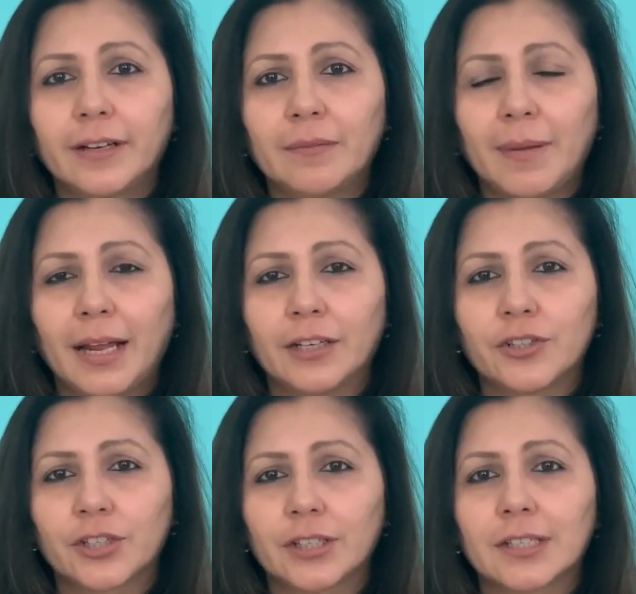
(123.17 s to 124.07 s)
fund
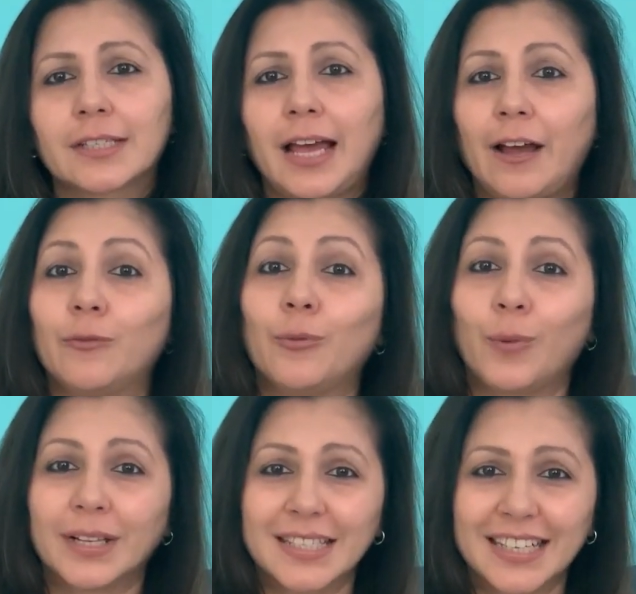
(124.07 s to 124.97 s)
managers have
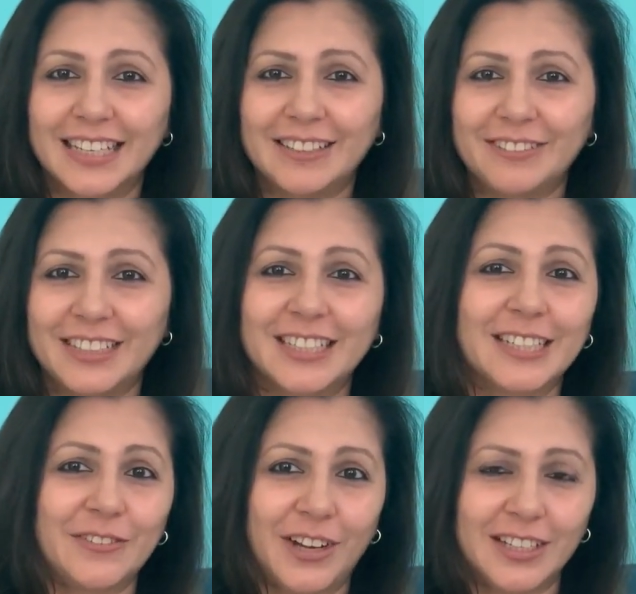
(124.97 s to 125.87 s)
one significant
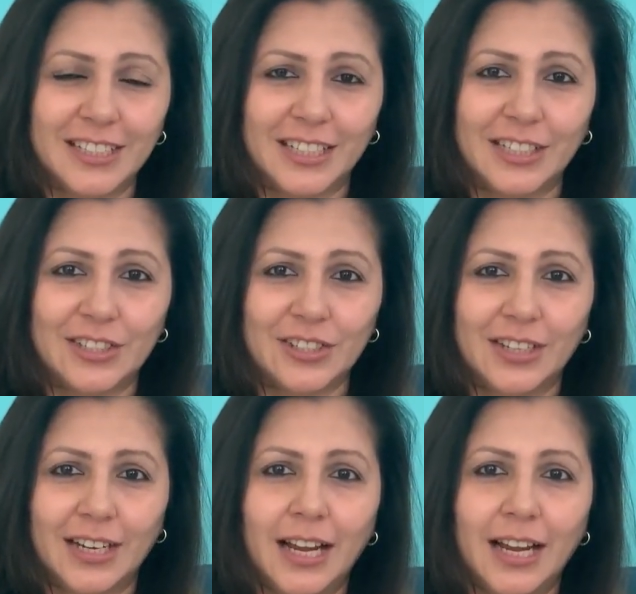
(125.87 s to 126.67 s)
advantage.